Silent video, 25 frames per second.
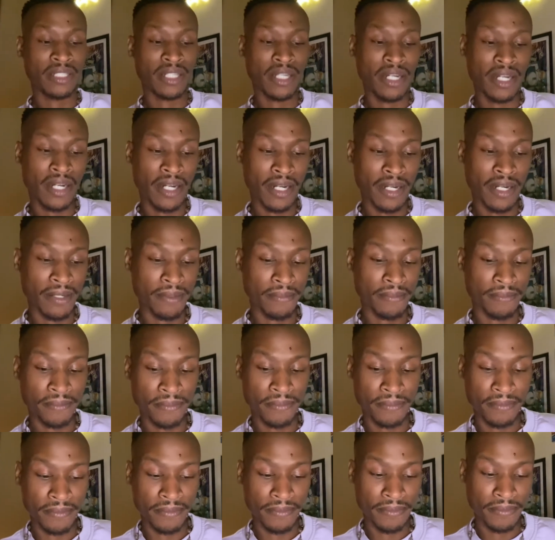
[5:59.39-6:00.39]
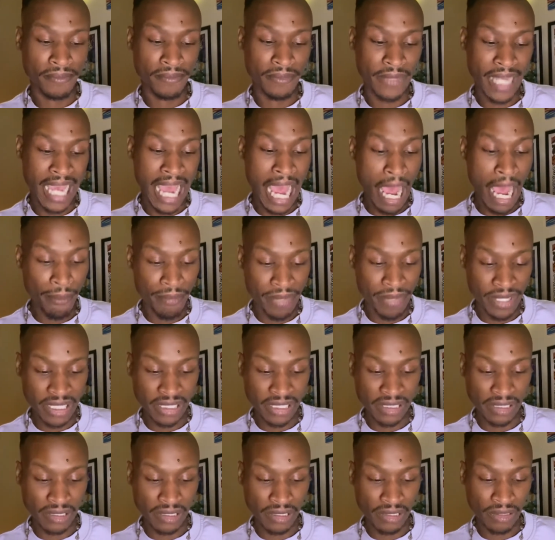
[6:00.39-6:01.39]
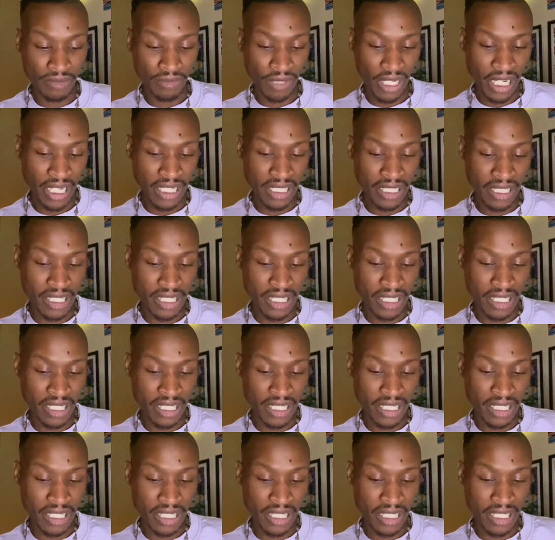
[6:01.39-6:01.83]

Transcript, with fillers: um, happen, right?